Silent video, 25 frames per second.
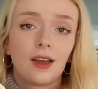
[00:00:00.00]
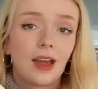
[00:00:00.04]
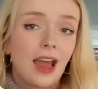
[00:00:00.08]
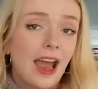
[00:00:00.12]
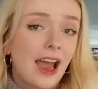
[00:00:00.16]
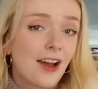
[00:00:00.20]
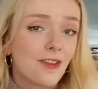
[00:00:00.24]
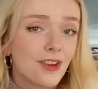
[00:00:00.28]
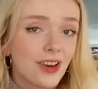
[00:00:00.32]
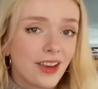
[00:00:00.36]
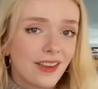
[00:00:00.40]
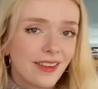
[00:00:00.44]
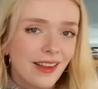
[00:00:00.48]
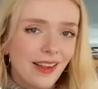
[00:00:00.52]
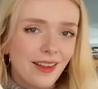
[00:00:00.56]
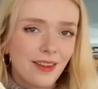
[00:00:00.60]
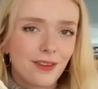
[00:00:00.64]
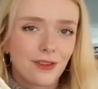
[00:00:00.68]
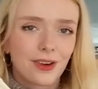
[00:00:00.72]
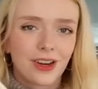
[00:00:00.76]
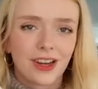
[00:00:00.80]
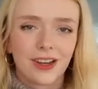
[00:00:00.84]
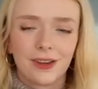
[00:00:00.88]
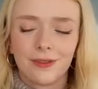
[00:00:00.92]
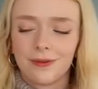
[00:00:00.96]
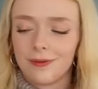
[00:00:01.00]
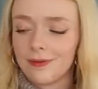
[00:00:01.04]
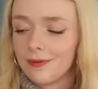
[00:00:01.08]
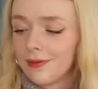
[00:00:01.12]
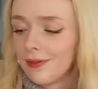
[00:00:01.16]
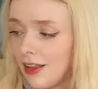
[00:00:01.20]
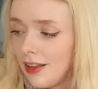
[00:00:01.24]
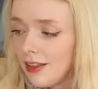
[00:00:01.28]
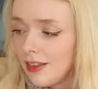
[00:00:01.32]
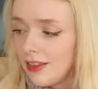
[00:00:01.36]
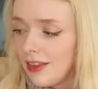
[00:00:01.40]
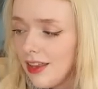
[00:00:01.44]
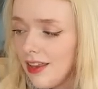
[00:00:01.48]
I have an accessory.
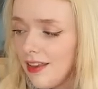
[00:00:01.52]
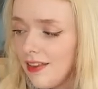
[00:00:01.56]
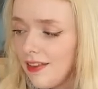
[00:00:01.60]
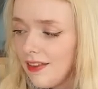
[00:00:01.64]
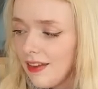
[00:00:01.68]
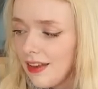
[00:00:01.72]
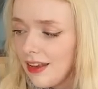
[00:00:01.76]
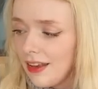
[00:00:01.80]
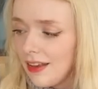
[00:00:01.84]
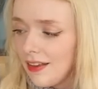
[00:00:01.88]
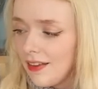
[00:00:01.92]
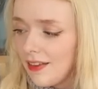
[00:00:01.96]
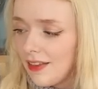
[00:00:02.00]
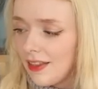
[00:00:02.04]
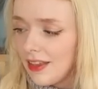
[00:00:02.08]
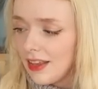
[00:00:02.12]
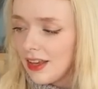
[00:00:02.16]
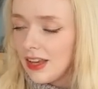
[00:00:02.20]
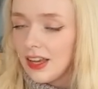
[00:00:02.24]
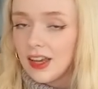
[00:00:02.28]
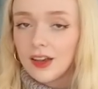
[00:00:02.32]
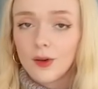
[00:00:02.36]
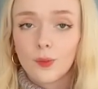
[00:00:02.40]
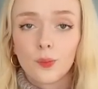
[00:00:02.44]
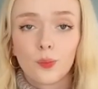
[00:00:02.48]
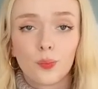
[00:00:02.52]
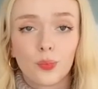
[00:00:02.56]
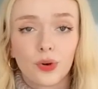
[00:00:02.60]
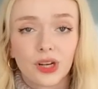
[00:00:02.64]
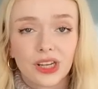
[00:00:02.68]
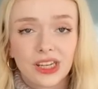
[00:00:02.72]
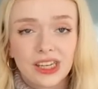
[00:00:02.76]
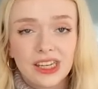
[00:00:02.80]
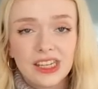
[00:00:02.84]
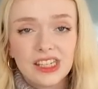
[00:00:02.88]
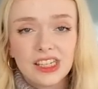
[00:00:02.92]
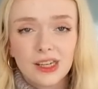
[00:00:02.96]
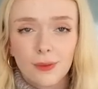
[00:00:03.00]
This is the
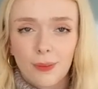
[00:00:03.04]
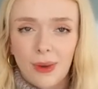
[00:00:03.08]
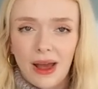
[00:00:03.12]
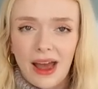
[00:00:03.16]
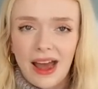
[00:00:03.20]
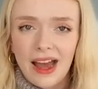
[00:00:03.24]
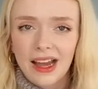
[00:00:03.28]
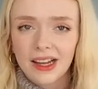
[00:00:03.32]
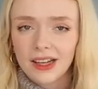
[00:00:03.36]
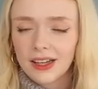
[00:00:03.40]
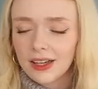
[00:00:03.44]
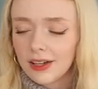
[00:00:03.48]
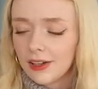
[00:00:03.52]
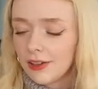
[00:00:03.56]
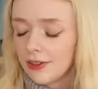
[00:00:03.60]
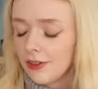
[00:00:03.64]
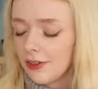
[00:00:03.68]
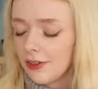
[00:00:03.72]
Brigitte bag.